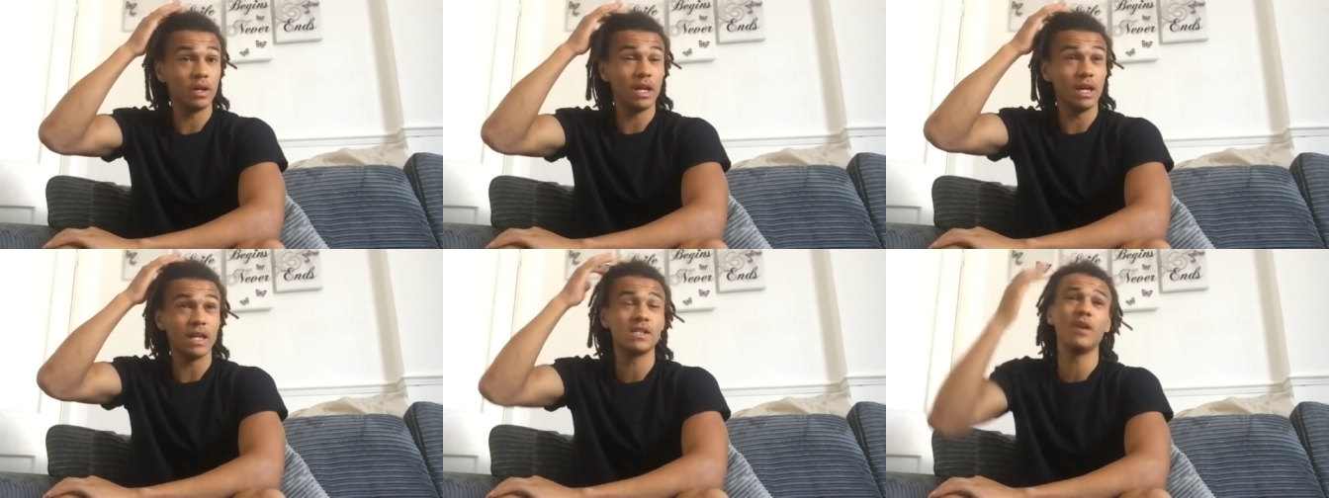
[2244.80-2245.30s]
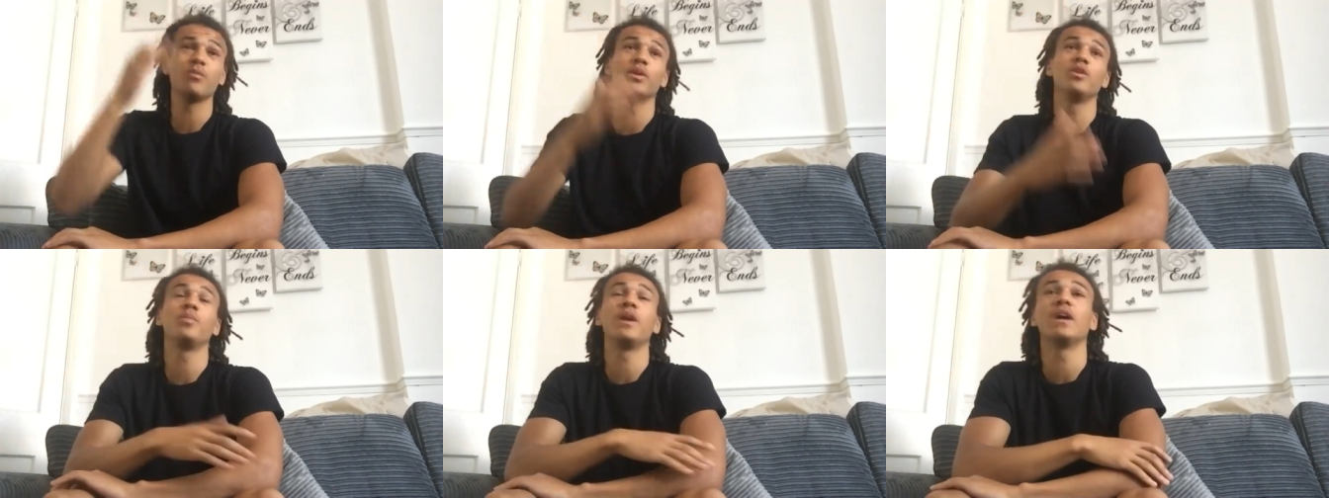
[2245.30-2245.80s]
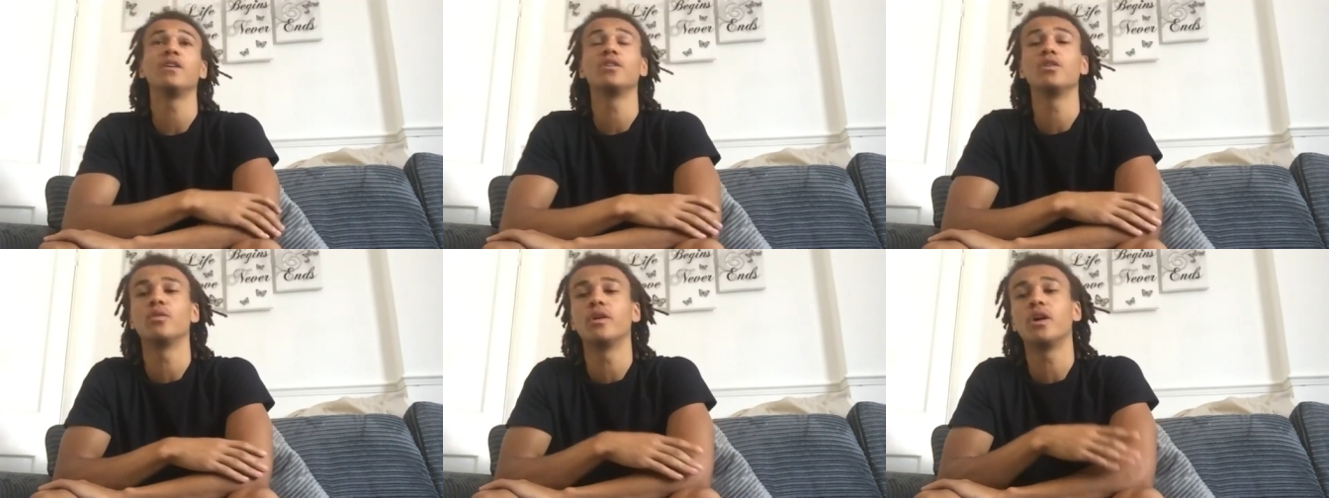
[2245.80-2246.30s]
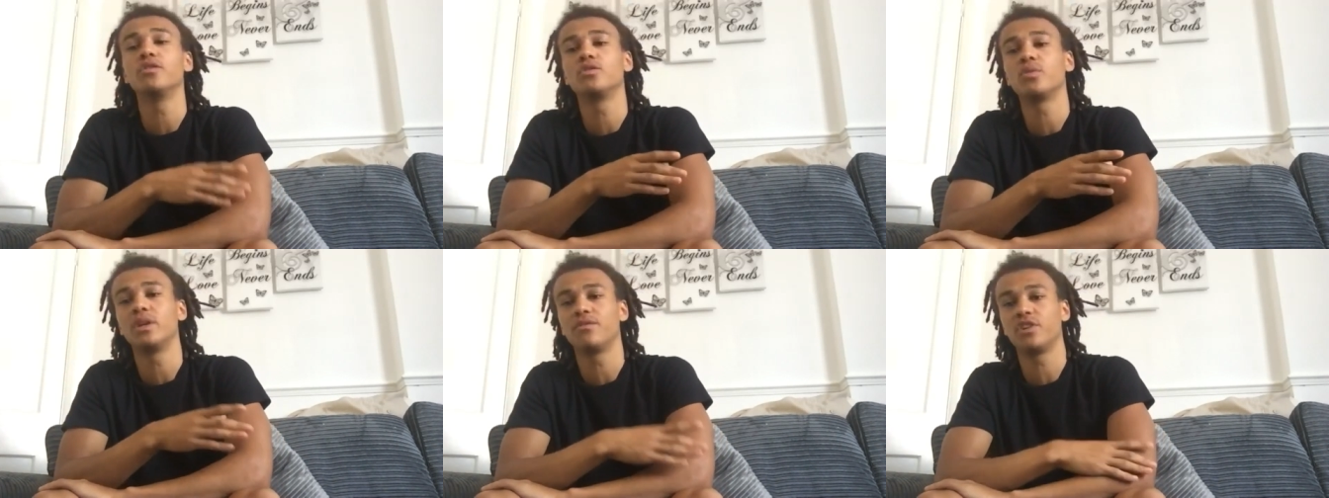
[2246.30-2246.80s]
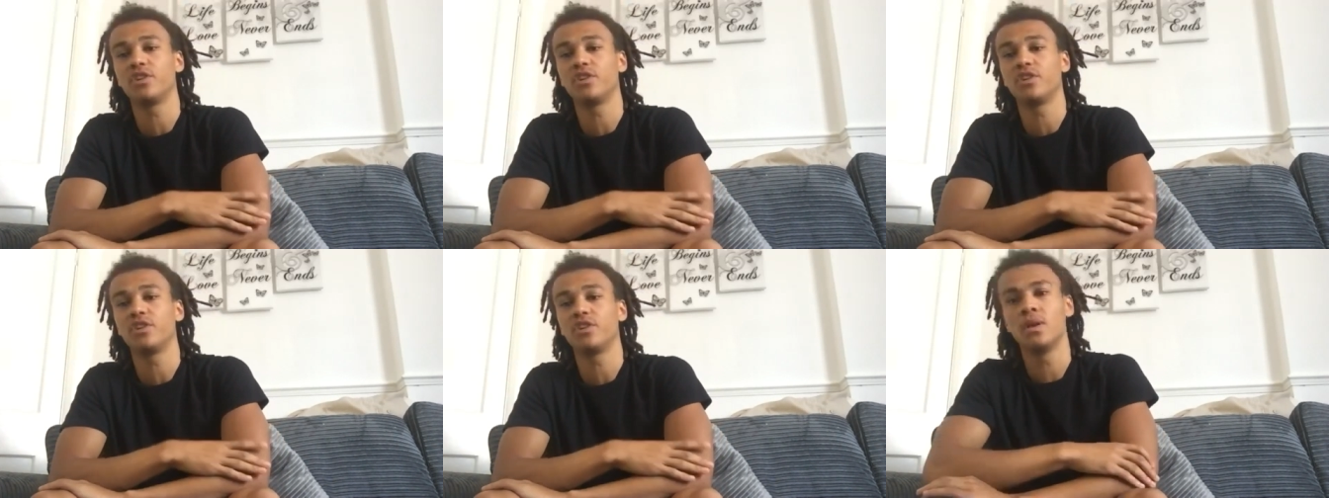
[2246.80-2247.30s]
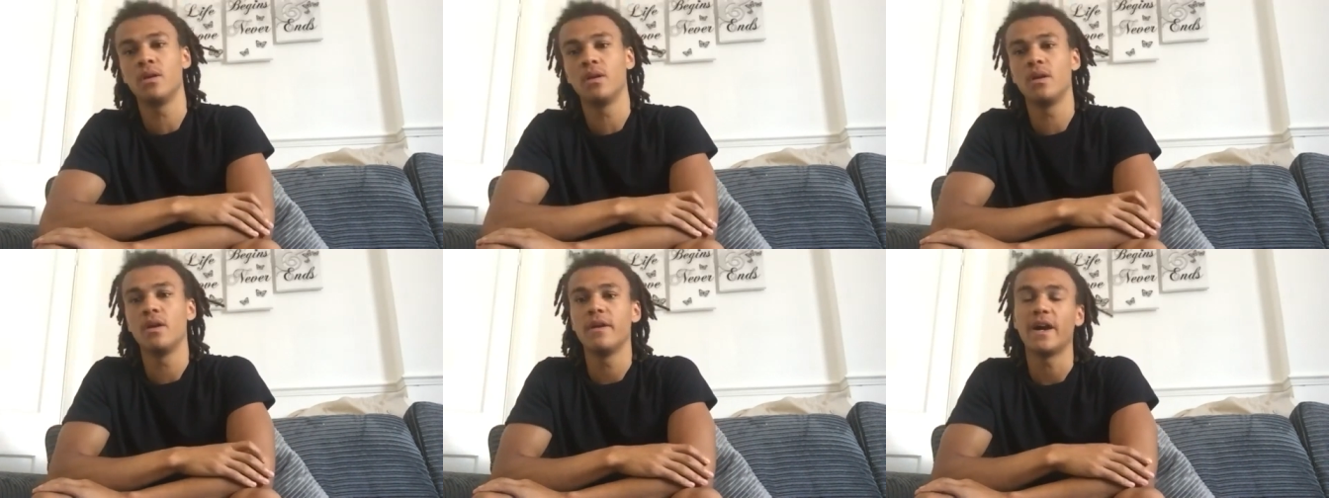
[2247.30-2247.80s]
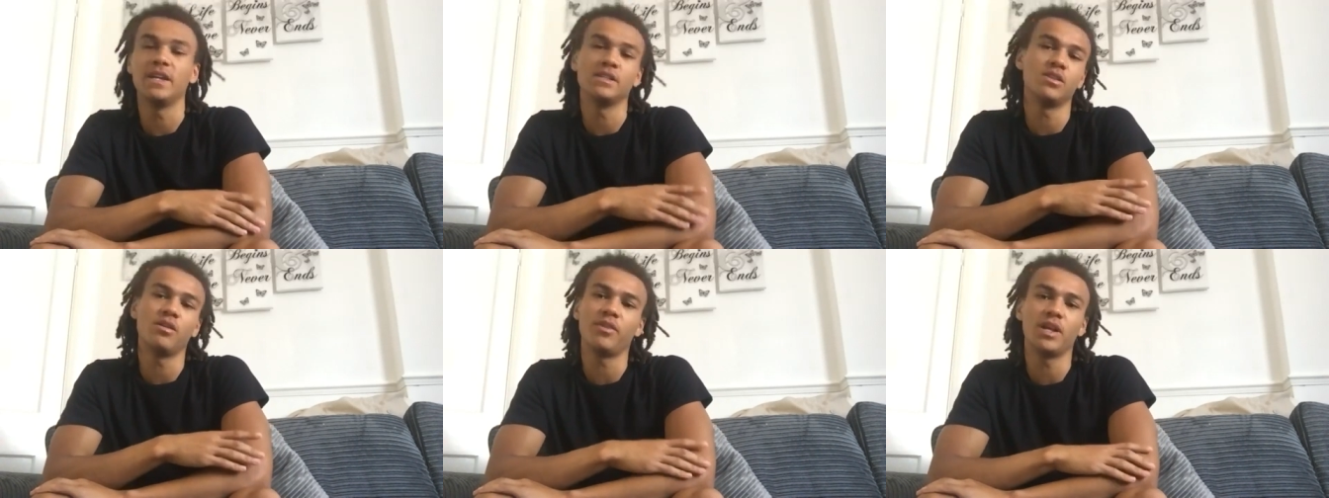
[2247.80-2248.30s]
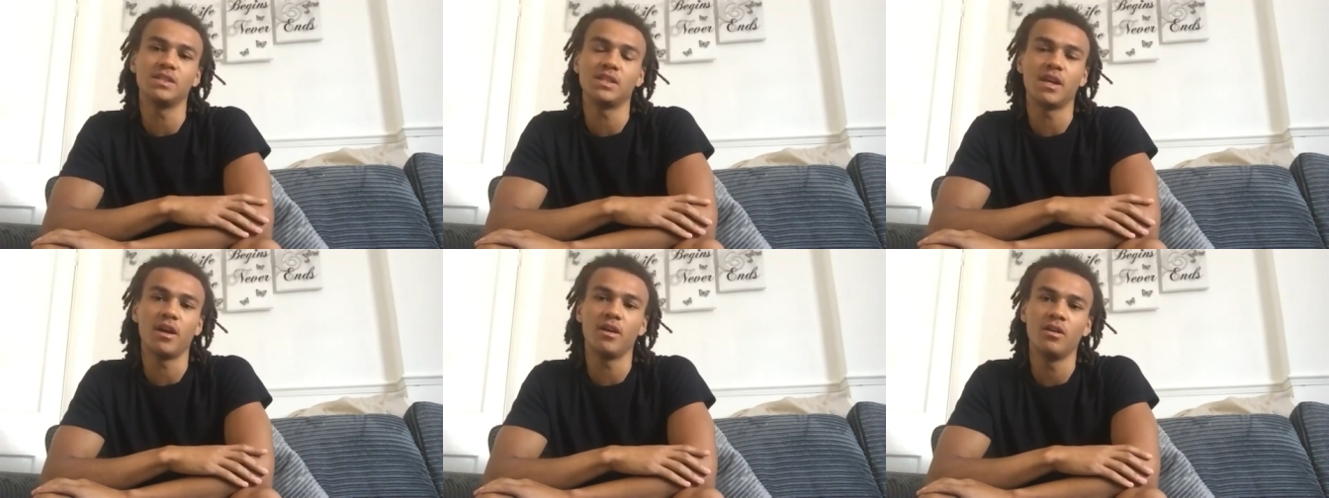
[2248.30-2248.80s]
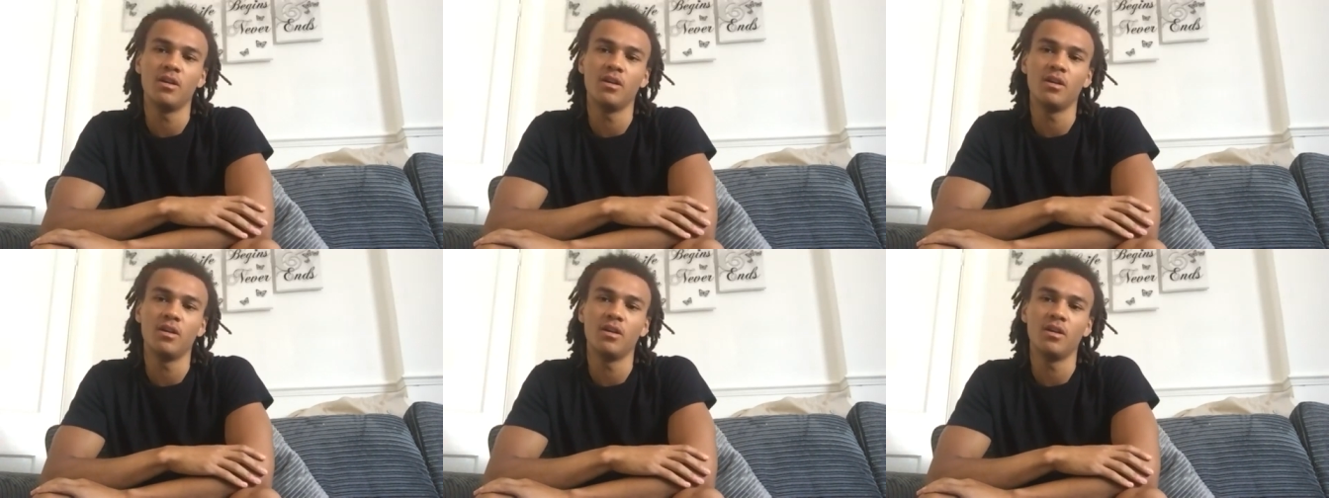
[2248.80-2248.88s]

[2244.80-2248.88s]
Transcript: it's like when you play, I don't know, under 23s game and there's no fans there.